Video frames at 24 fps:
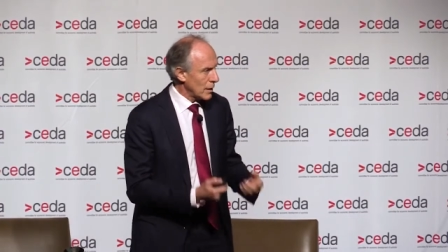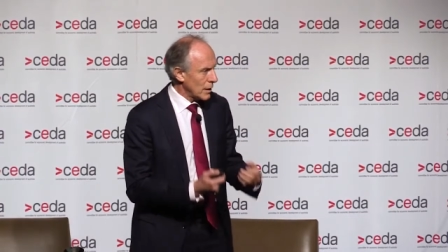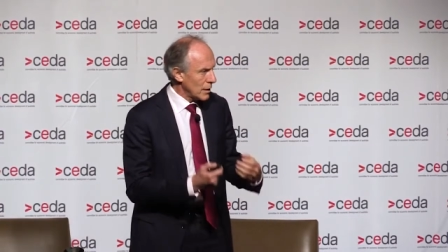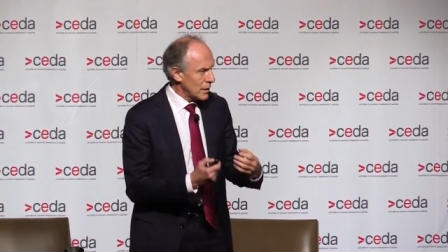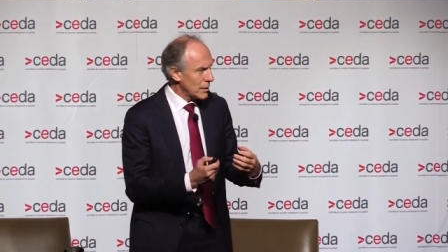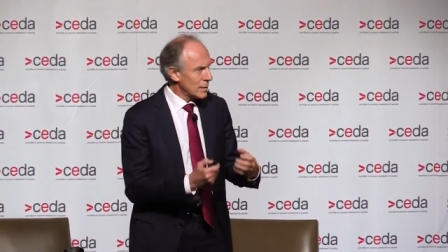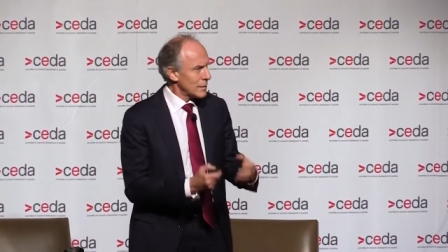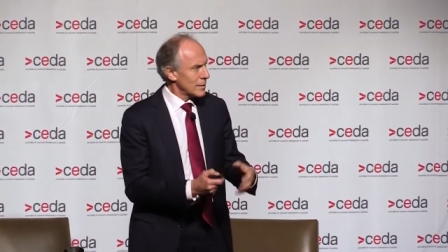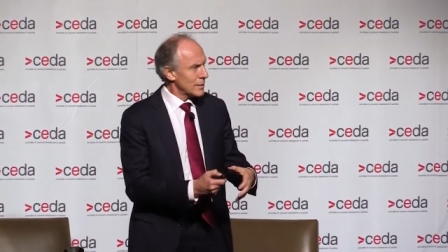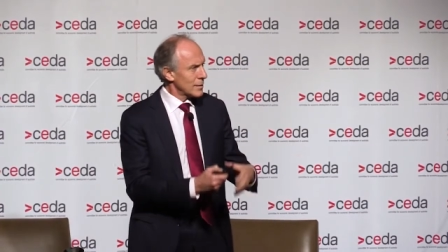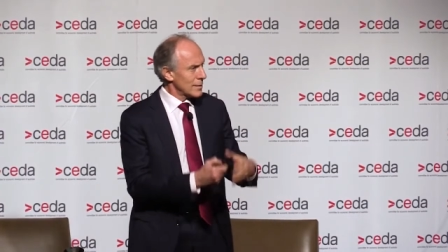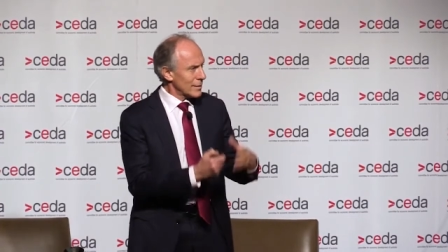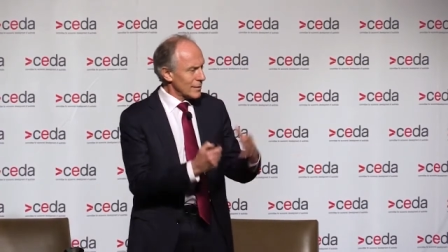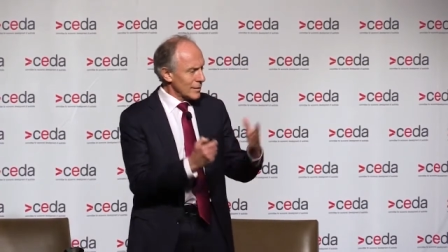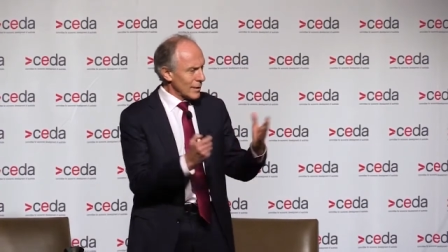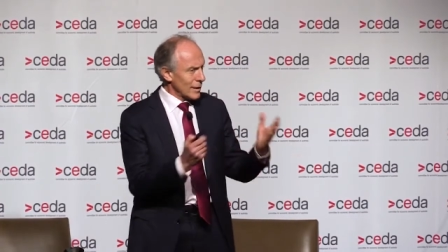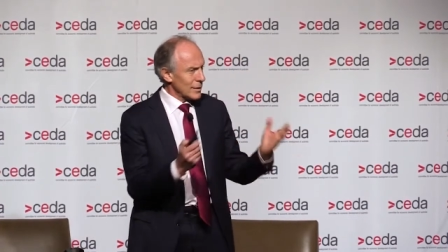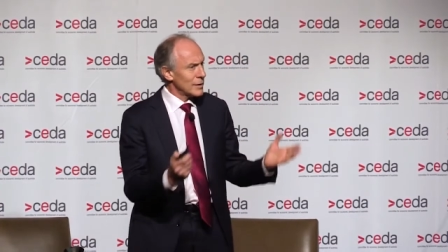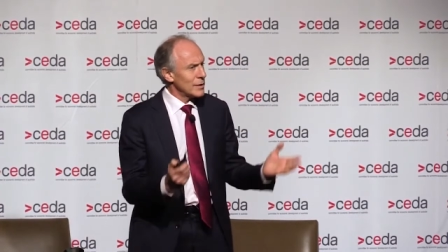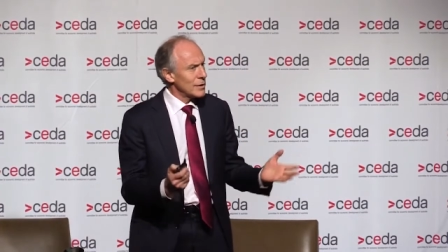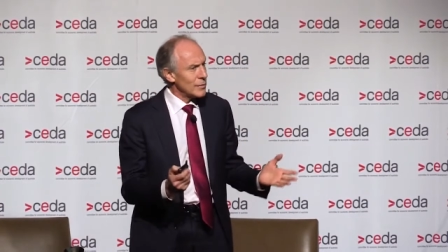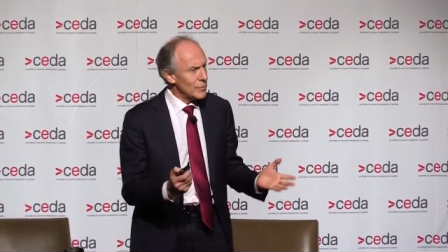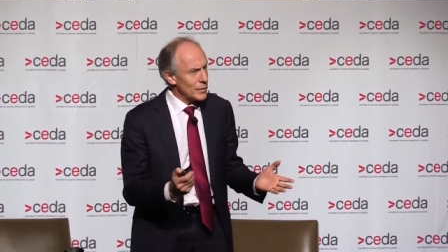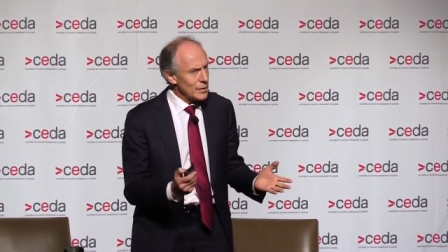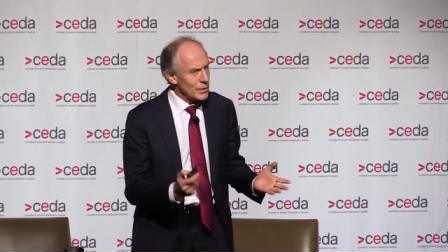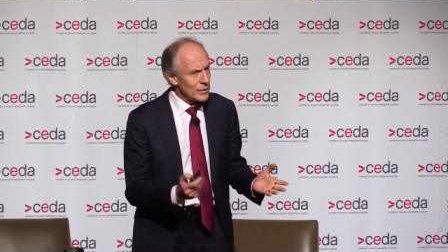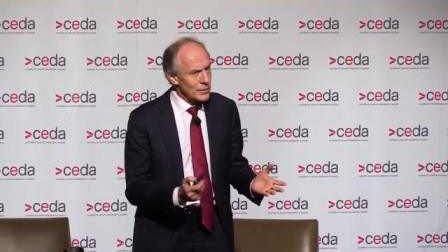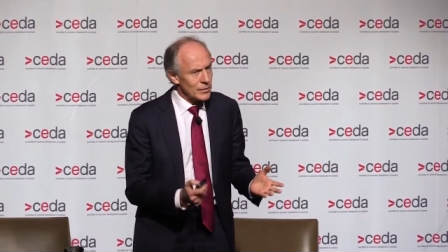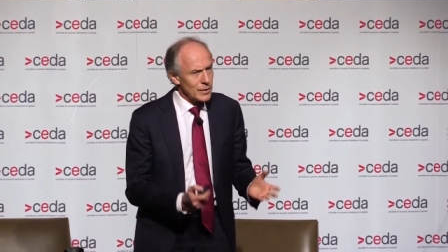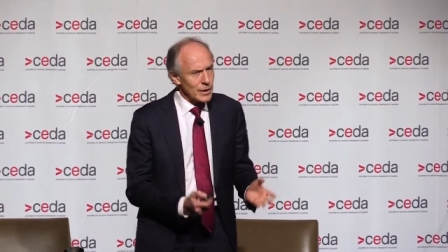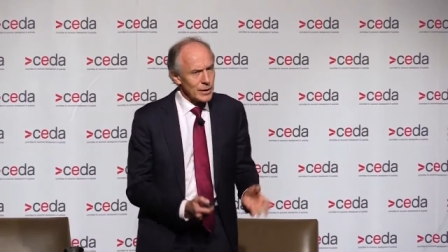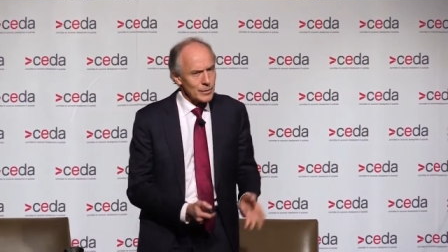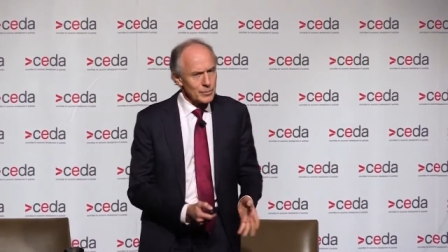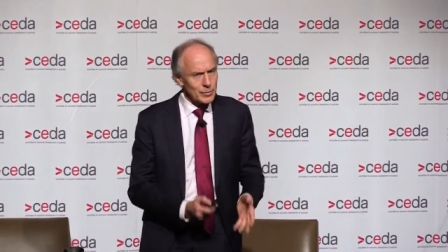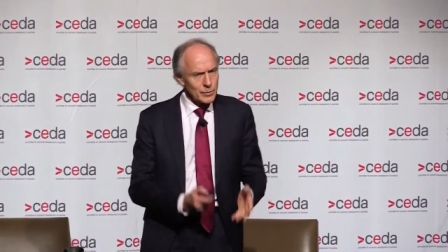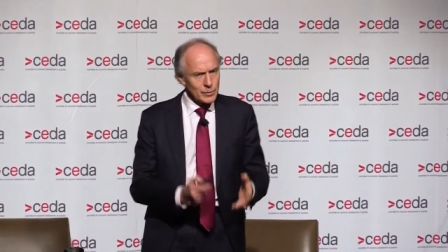I like to give the
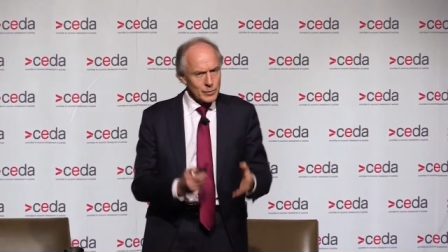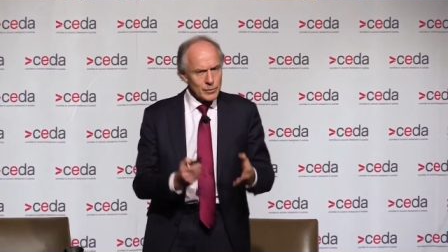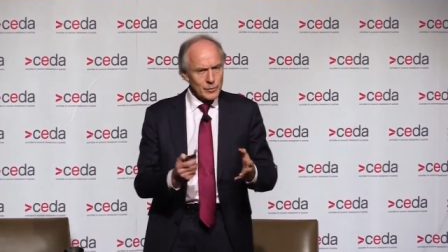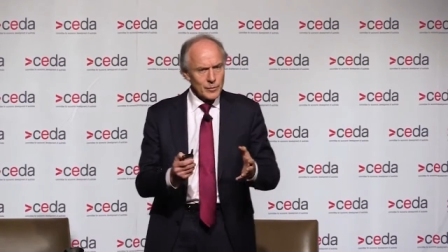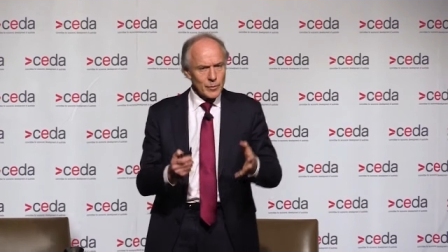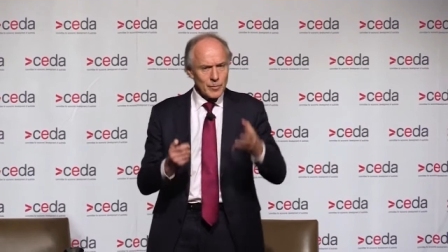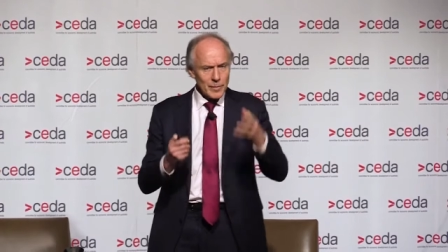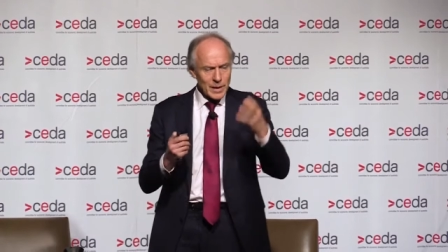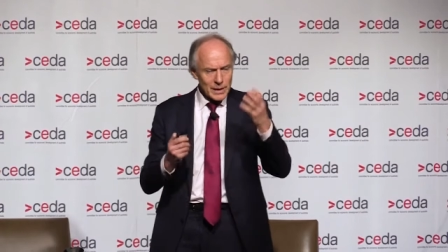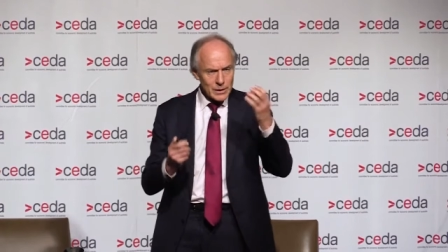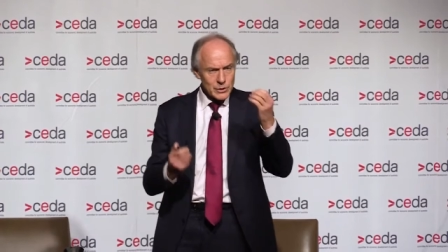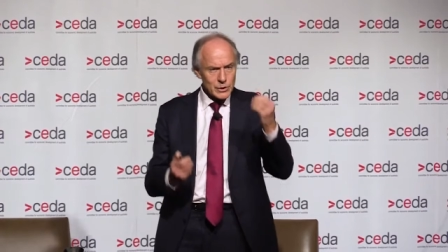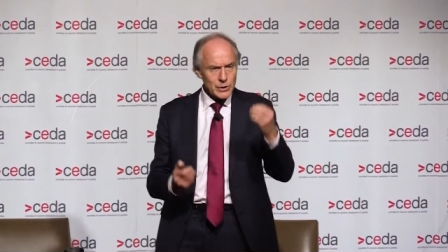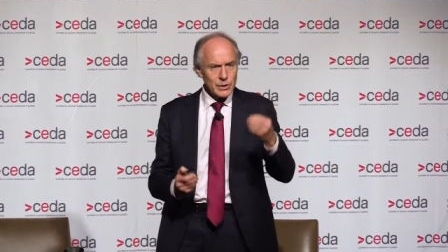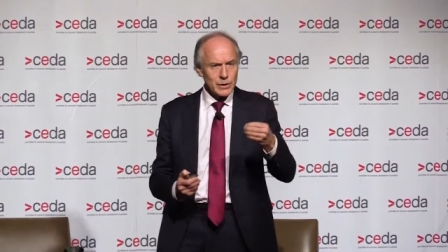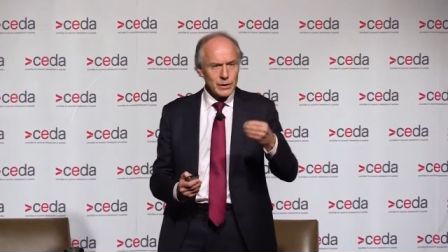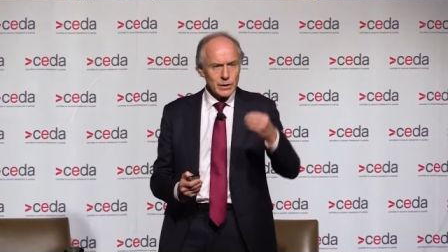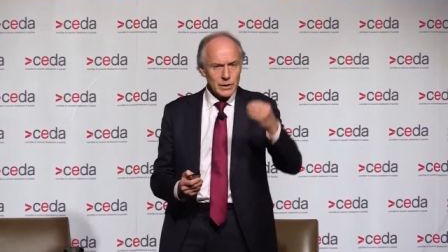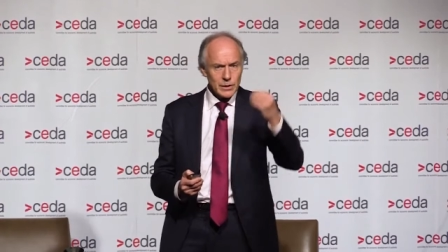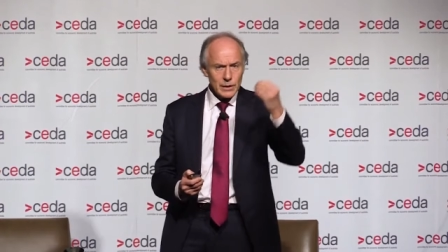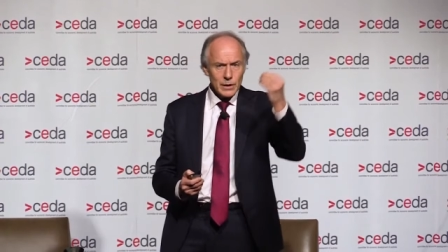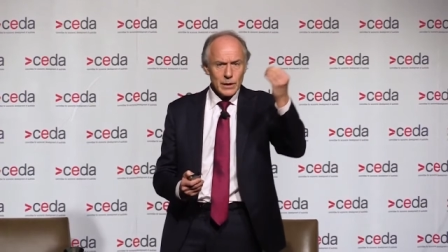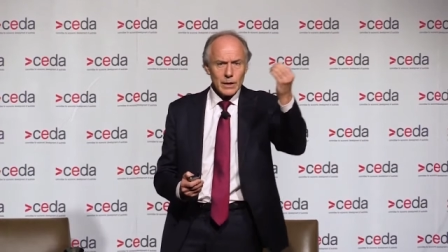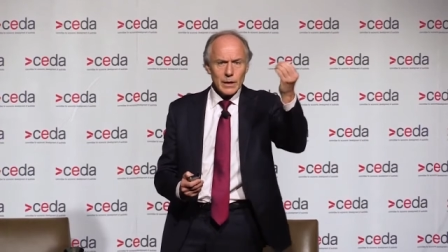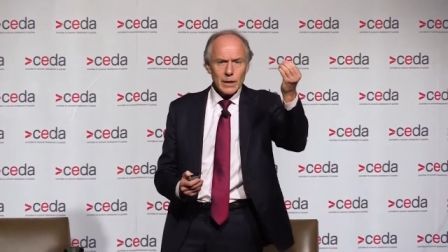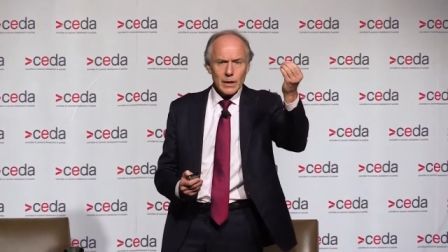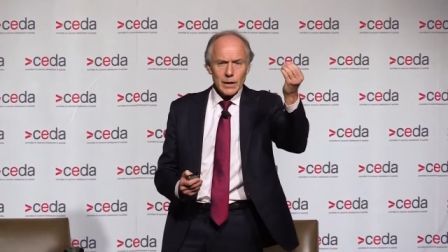example of imagining